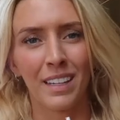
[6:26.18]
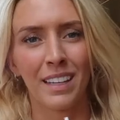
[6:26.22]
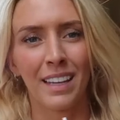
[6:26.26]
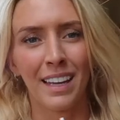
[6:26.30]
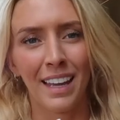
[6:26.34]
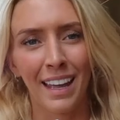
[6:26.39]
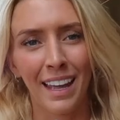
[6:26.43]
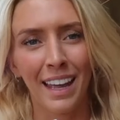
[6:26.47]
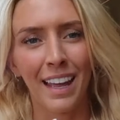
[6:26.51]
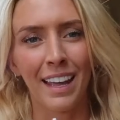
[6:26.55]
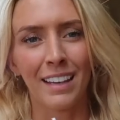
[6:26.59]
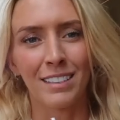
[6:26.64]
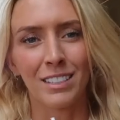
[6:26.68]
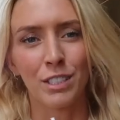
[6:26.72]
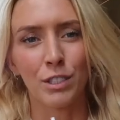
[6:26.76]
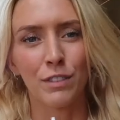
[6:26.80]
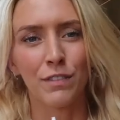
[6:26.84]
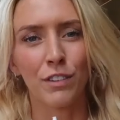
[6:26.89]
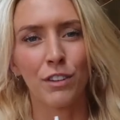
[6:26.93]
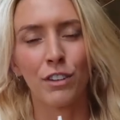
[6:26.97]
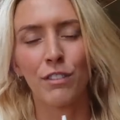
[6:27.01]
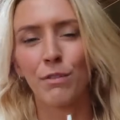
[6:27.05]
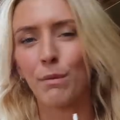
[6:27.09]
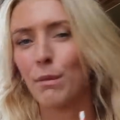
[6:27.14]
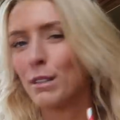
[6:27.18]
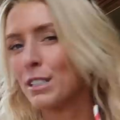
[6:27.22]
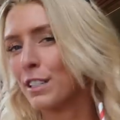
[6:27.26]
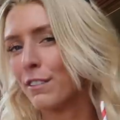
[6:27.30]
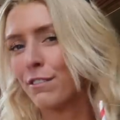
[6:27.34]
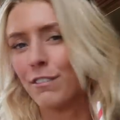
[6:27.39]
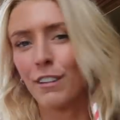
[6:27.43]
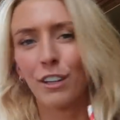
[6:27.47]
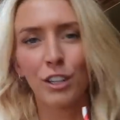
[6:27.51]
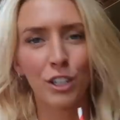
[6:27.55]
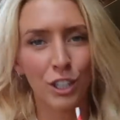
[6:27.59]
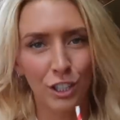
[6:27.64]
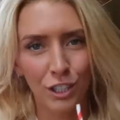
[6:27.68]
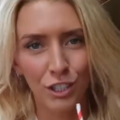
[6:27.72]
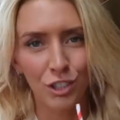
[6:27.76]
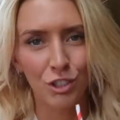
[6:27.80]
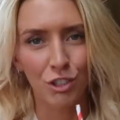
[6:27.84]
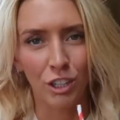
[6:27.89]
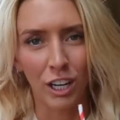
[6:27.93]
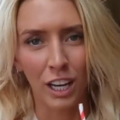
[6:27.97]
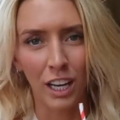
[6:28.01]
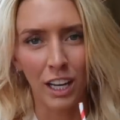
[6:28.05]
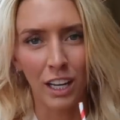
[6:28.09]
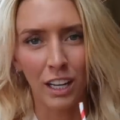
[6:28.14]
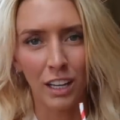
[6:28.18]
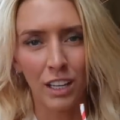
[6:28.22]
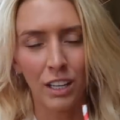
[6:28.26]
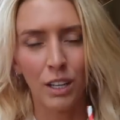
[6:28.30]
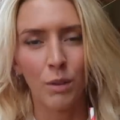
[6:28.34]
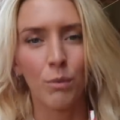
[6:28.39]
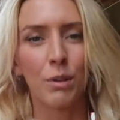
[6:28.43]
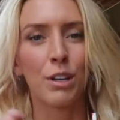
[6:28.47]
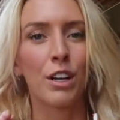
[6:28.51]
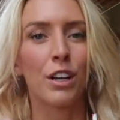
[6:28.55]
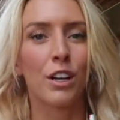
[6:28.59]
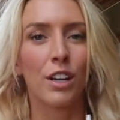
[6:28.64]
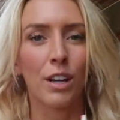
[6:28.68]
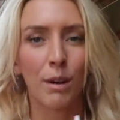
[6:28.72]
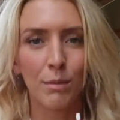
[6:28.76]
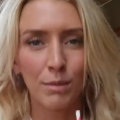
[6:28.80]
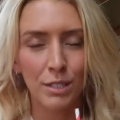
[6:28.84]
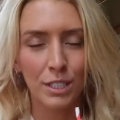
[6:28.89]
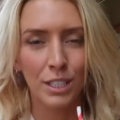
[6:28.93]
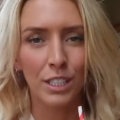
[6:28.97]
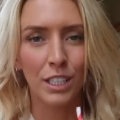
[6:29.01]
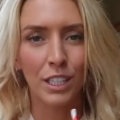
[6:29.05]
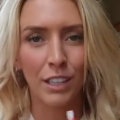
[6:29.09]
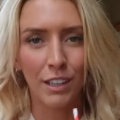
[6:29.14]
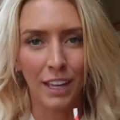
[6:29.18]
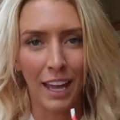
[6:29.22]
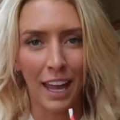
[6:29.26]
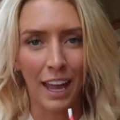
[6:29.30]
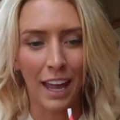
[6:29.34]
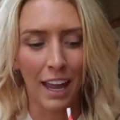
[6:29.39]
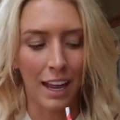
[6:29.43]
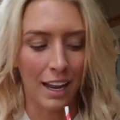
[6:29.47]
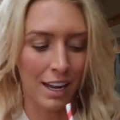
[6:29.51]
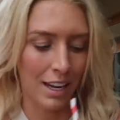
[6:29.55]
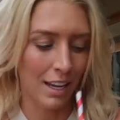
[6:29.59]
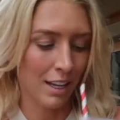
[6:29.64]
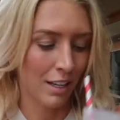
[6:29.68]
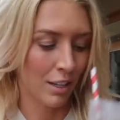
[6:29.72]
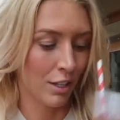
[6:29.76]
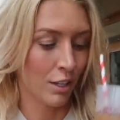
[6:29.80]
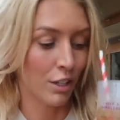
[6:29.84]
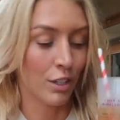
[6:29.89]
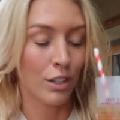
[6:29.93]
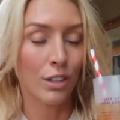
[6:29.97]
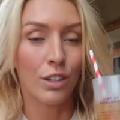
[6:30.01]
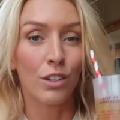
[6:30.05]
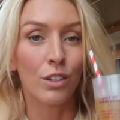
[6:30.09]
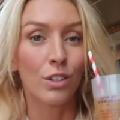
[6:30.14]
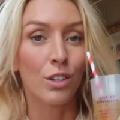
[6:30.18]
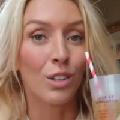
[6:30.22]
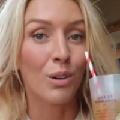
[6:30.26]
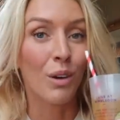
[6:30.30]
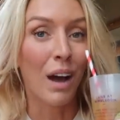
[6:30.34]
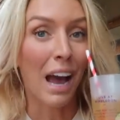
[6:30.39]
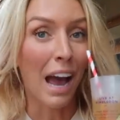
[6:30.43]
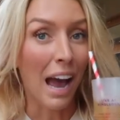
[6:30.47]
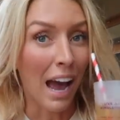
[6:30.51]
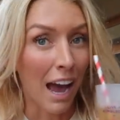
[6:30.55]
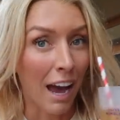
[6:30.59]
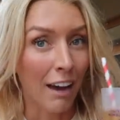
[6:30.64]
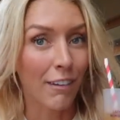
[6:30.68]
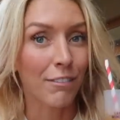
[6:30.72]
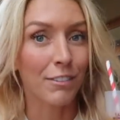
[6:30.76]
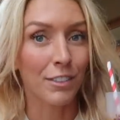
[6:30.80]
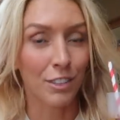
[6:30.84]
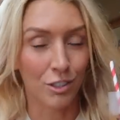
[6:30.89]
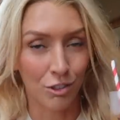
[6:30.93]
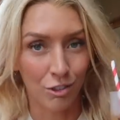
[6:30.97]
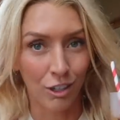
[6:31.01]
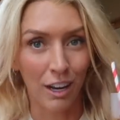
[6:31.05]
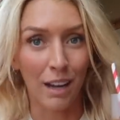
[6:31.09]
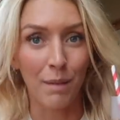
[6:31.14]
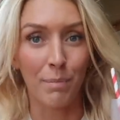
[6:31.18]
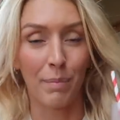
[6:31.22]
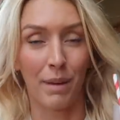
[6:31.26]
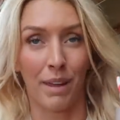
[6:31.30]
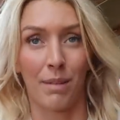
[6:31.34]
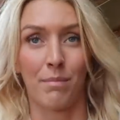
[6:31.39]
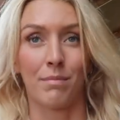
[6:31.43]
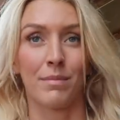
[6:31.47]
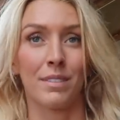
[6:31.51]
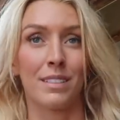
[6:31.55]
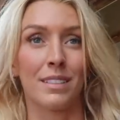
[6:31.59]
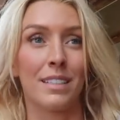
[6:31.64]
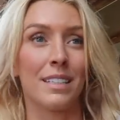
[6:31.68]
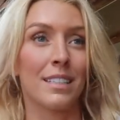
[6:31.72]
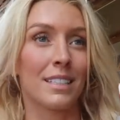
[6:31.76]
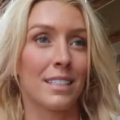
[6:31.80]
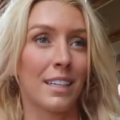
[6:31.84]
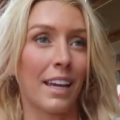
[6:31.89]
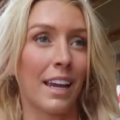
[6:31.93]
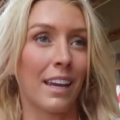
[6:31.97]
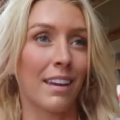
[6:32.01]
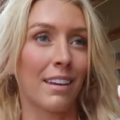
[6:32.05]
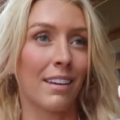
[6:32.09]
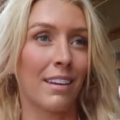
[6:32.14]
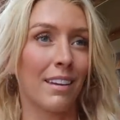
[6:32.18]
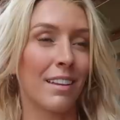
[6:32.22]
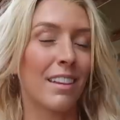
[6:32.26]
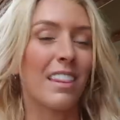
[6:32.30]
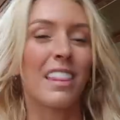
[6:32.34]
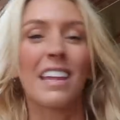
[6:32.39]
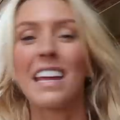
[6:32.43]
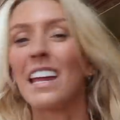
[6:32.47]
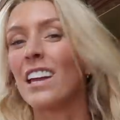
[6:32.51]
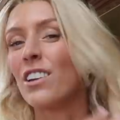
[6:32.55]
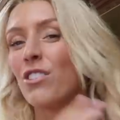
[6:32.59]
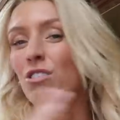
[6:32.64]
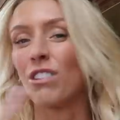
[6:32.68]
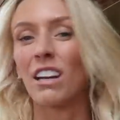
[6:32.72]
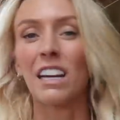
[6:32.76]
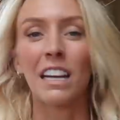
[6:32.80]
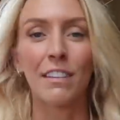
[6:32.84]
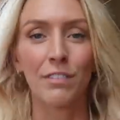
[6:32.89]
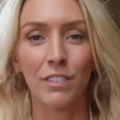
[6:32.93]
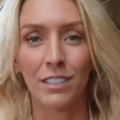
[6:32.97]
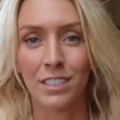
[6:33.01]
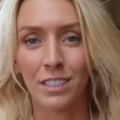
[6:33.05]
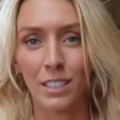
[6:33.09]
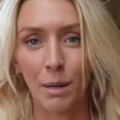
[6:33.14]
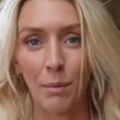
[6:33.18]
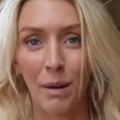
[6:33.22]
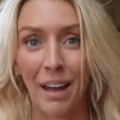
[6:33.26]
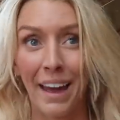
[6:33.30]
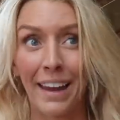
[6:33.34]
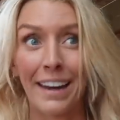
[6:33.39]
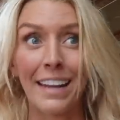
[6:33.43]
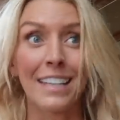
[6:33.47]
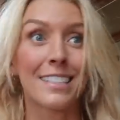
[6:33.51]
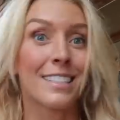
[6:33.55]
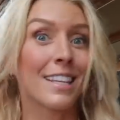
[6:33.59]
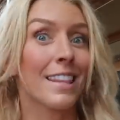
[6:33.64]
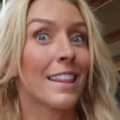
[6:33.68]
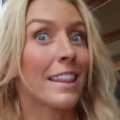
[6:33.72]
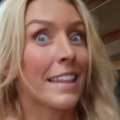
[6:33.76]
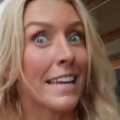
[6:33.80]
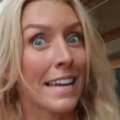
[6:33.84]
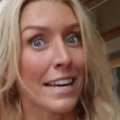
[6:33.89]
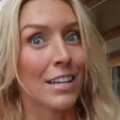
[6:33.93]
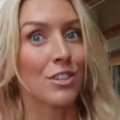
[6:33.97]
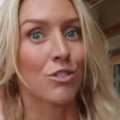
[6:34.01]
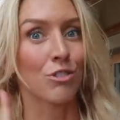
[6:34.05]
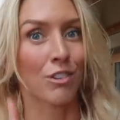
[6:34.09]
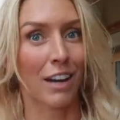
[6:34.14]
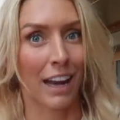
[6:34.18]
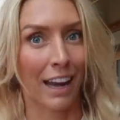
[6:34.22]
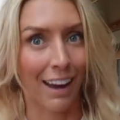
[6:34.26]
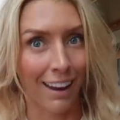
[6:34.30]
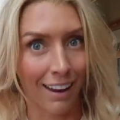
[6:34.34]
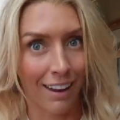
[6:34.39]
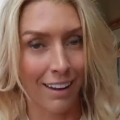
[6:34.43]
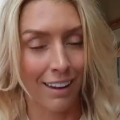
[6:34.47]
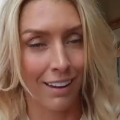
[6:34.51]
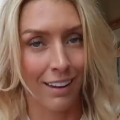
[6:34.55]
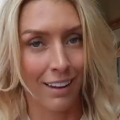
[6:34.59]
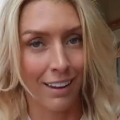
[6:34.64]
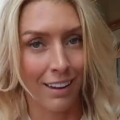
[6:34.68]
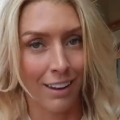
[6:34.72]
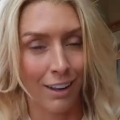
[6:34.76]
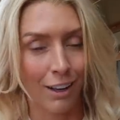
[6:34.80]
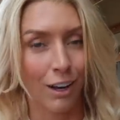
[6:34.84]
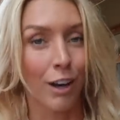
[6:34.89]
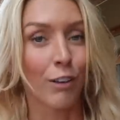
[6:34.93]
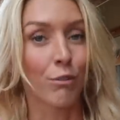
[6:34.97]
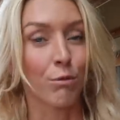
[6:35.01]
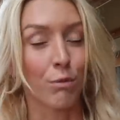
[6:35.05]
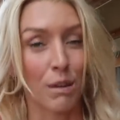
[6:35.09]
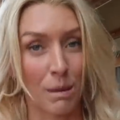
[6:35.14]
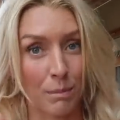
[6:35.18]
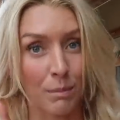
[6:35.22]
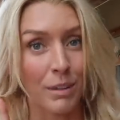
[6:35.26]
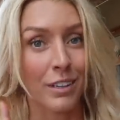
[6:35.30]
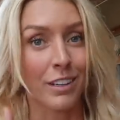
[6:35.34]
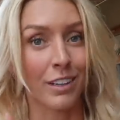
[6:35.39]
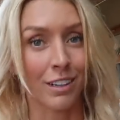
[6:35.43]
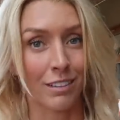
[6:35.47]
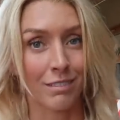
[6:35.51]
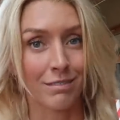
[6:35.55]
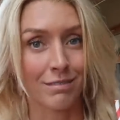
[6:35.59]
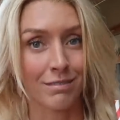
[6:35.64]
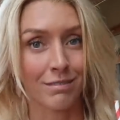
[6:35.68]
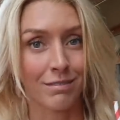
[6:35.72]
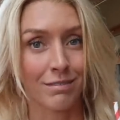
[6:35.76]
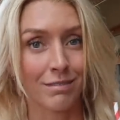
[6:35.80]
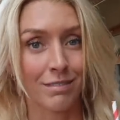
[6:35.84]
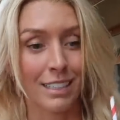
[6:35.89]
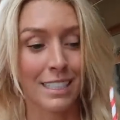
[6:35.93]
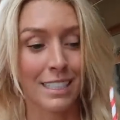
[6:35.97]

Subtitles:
It is. So if you're from a different country and you come to the UK, you have to try Pims. It's like the drink of the summer, and it's the drink of Wimbledon.